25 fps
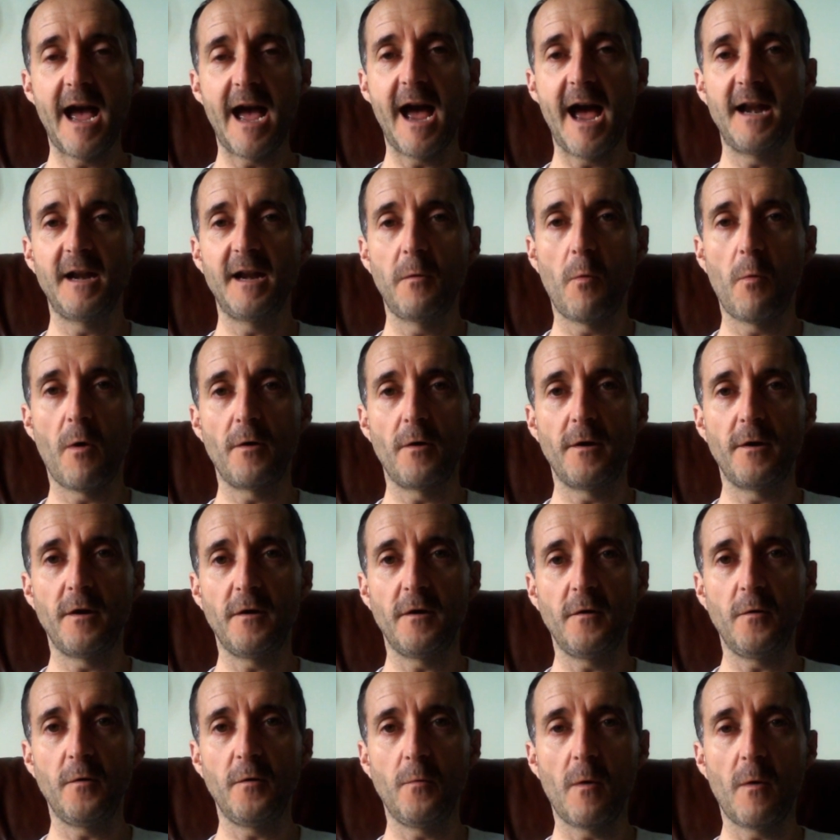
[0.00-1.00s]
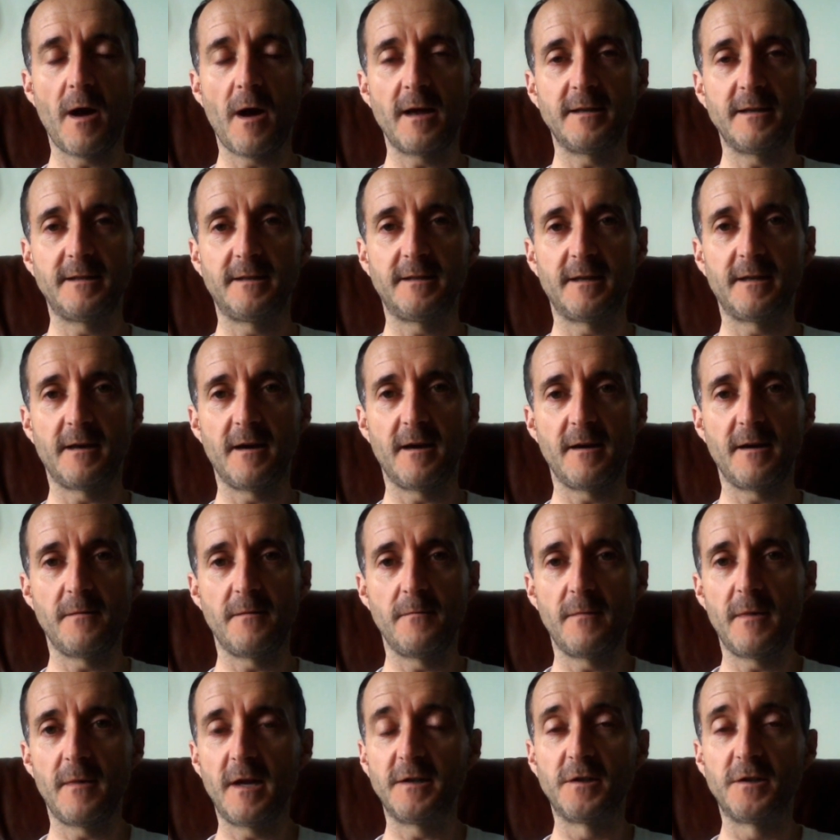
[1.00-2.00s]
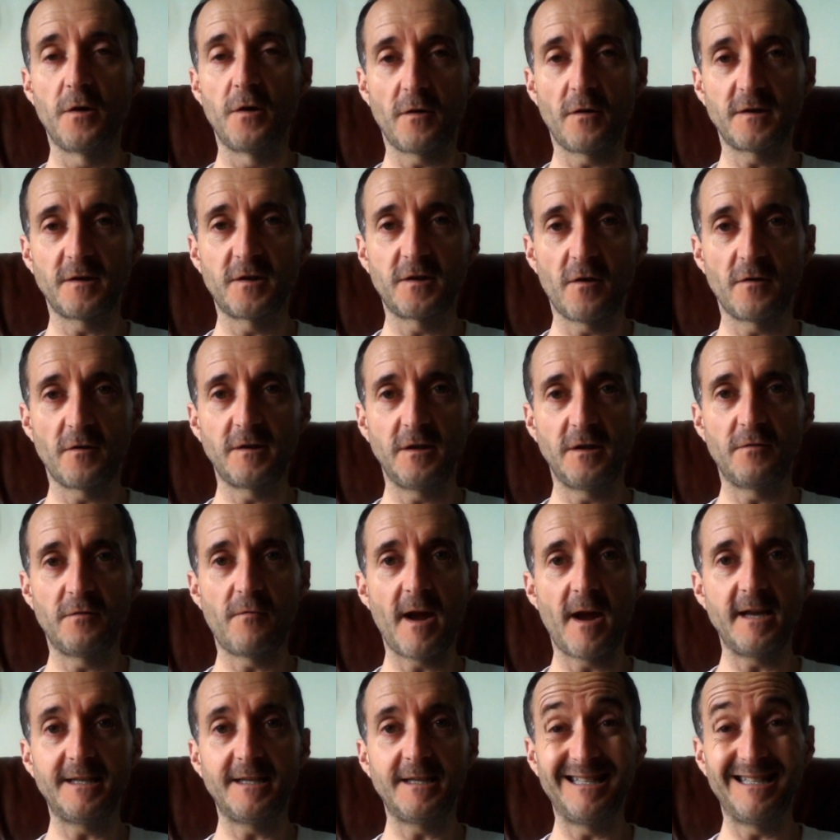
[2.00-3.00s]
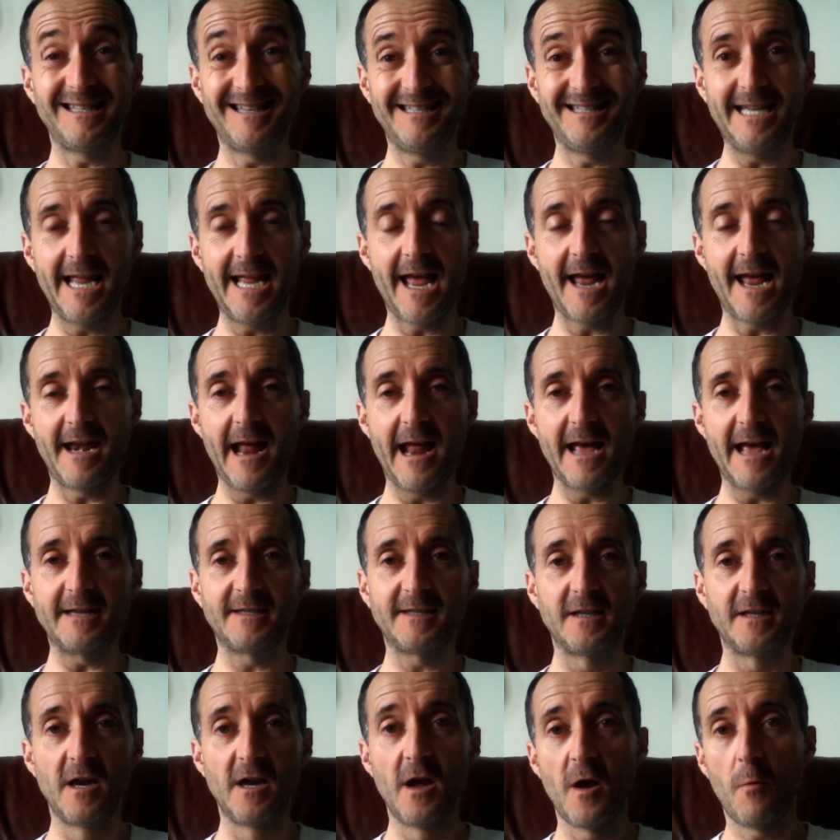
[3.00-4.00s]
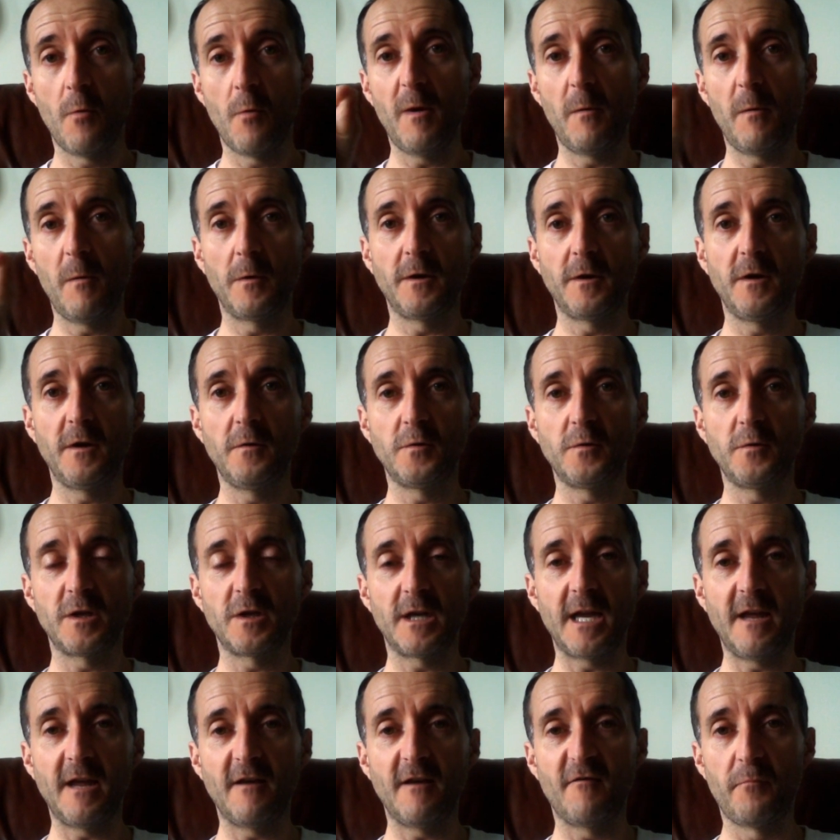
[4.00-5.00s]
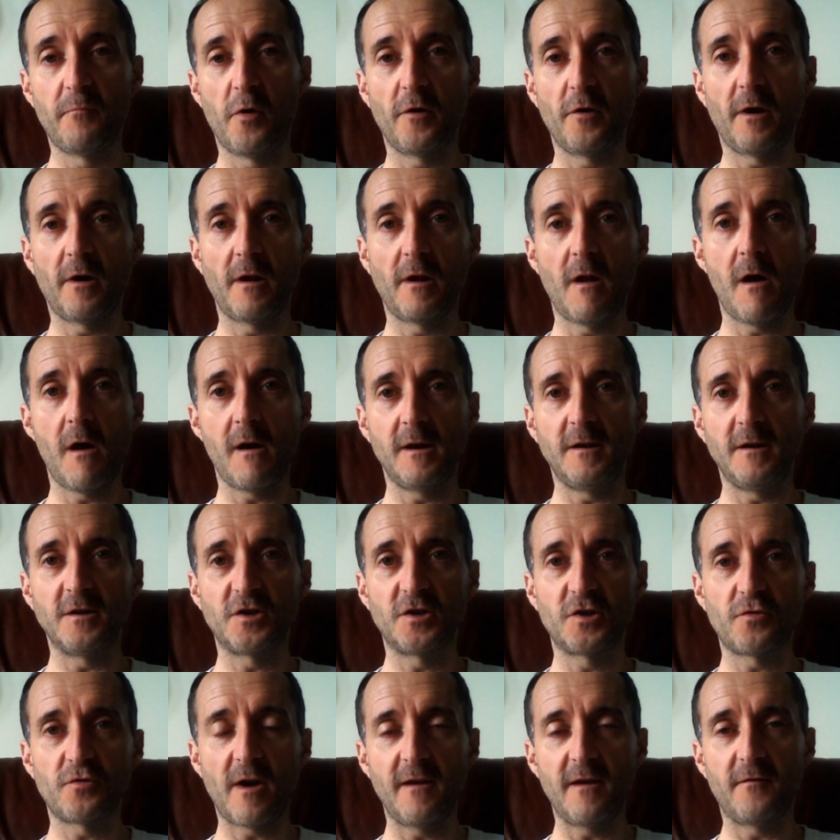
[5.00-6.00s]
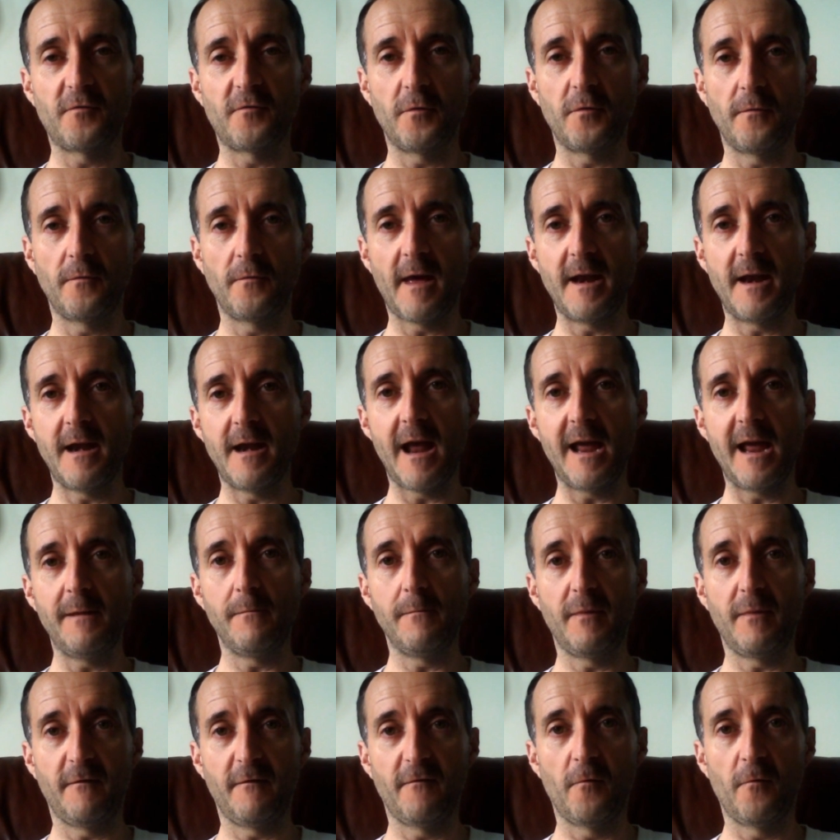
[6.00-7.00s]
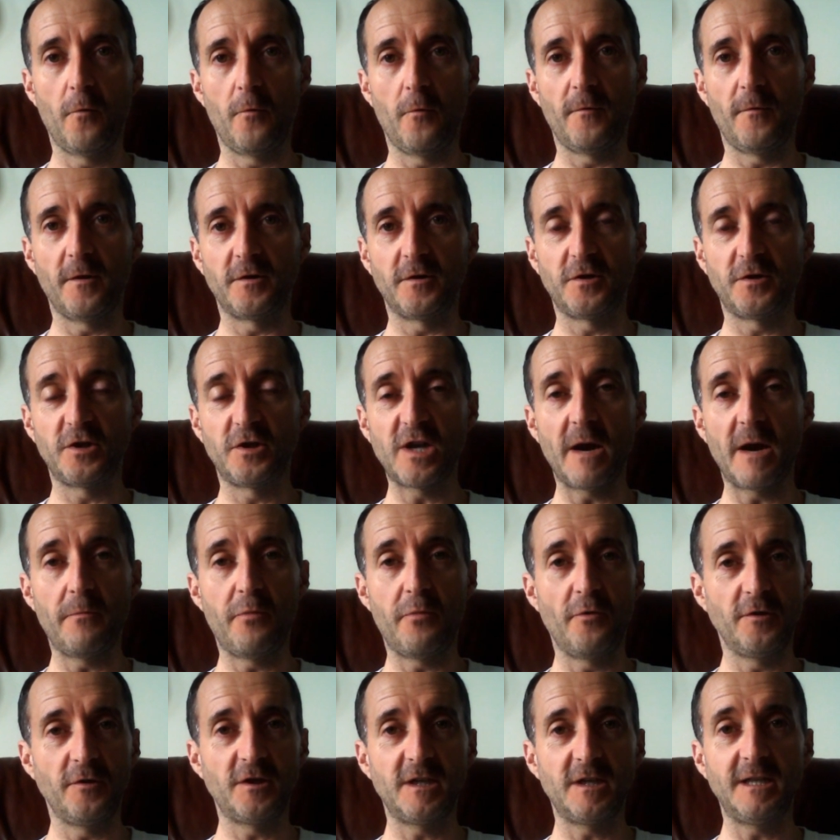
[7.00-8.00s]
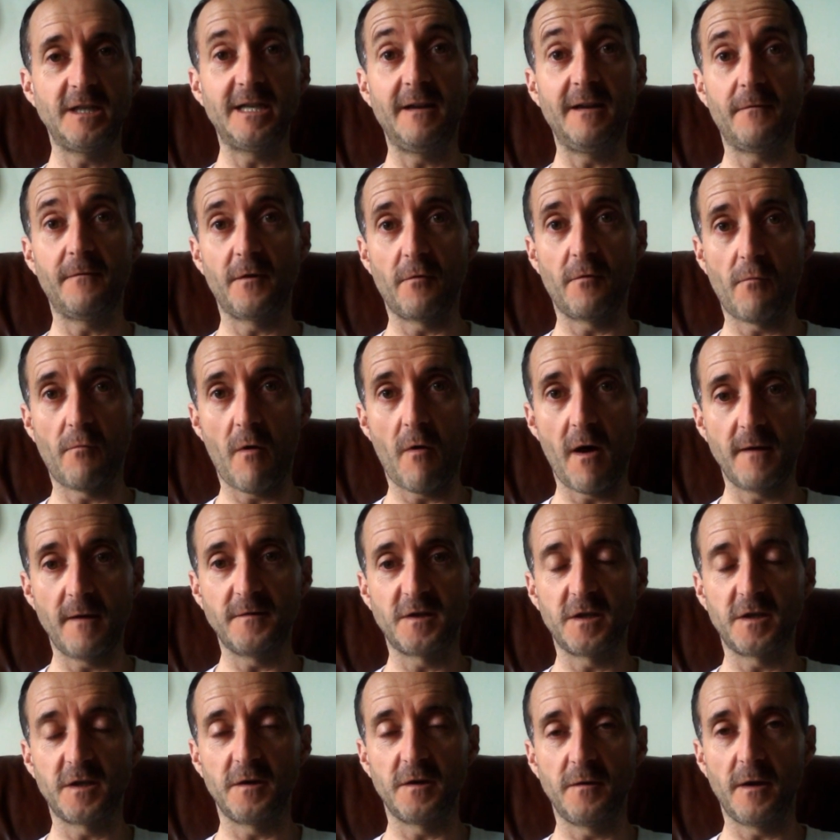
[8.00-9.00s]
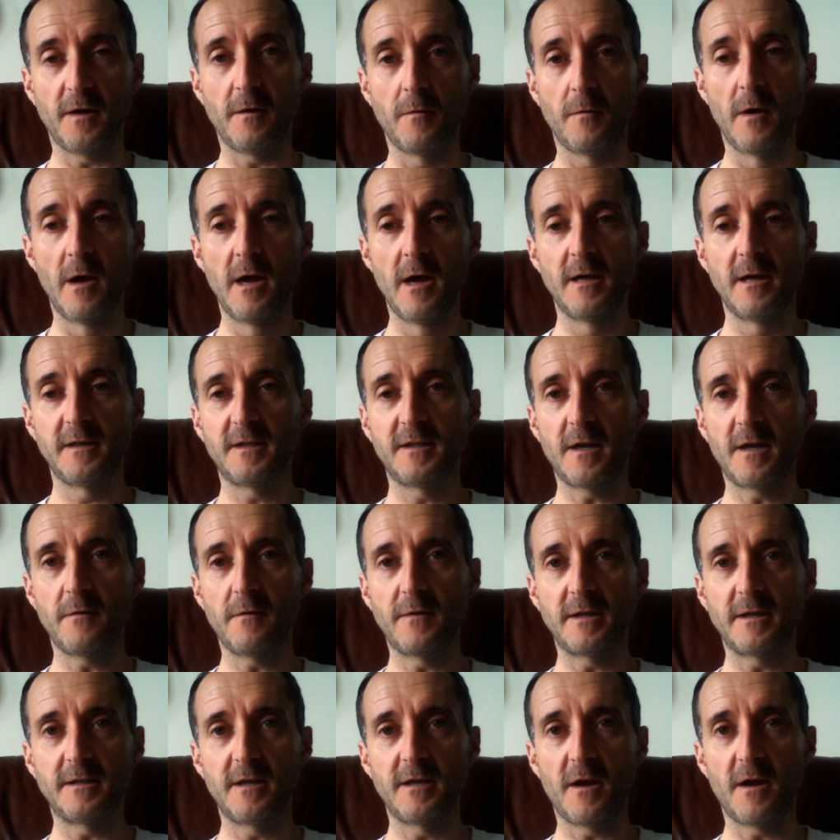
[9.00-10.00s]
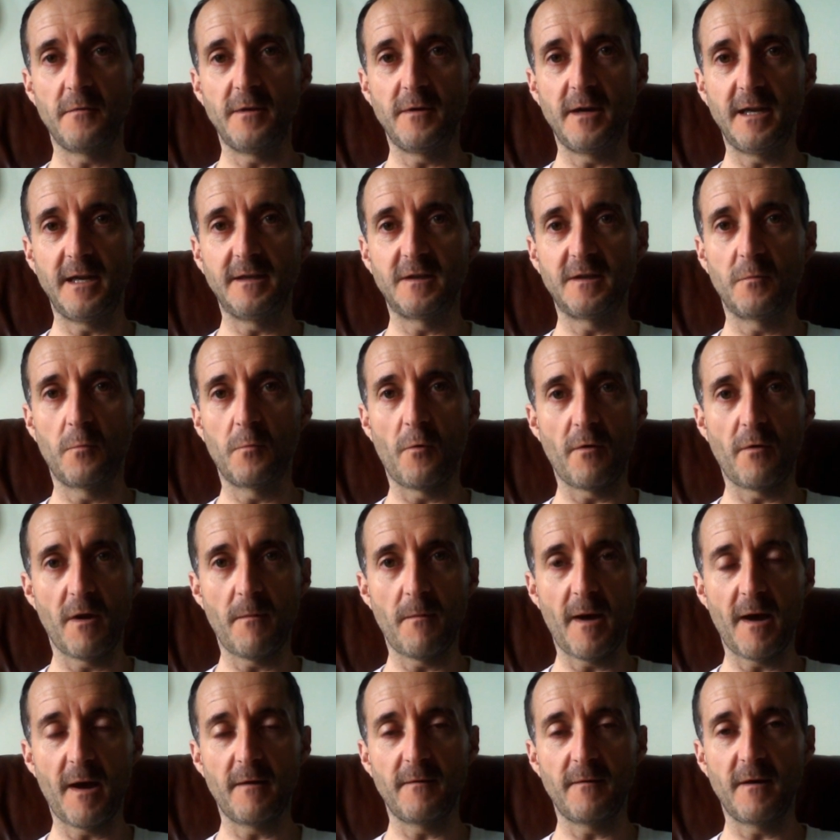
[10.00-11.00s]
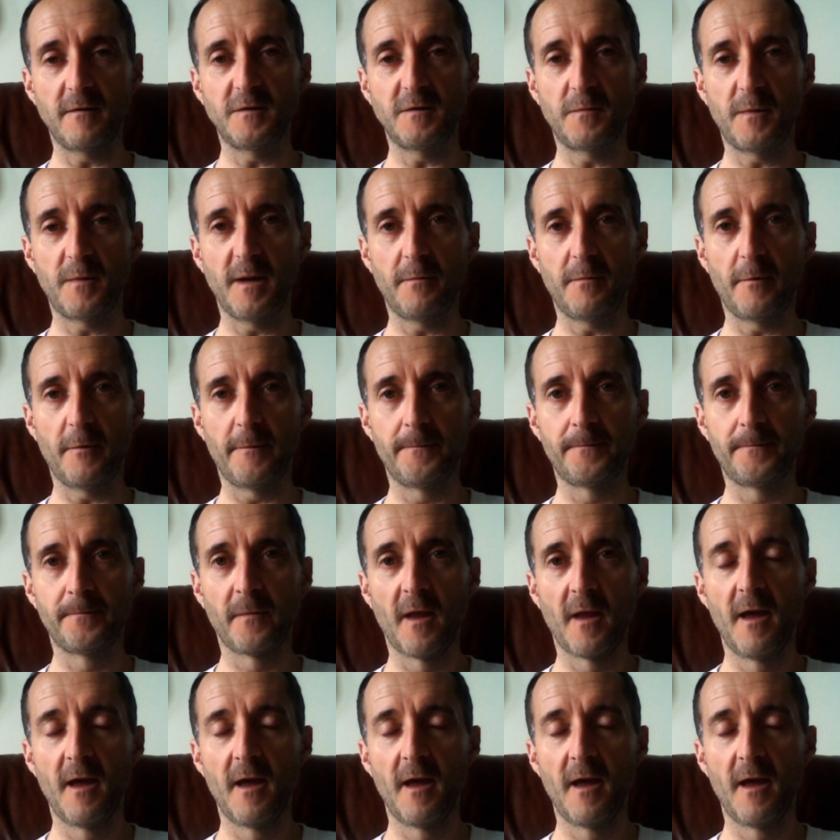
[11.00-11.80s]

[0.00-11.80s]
Anyone who has not started the race as a DNS, we will usually have put a line straight through their name before the checkpoint sheet even arrives to you. So there's no need to worry about those people.